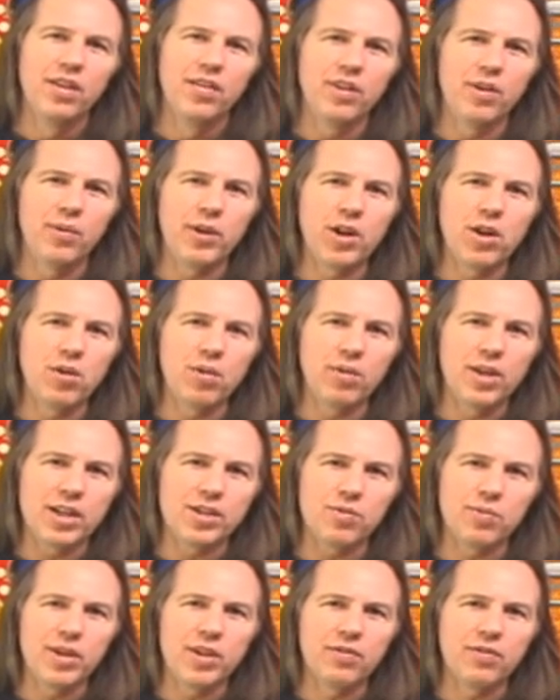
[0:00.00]
There we go.
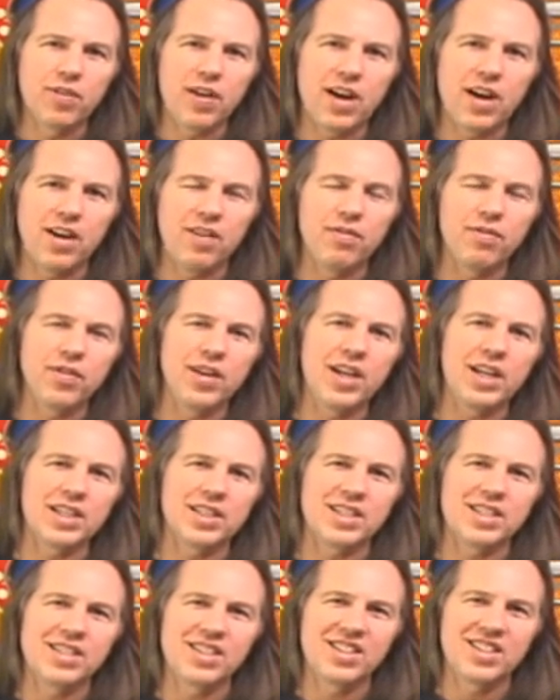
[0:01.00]
That's week 5.
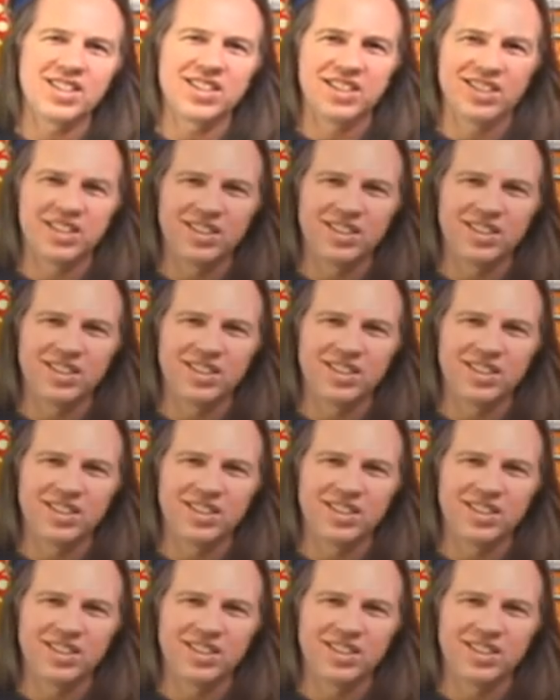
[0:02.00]
Thanks.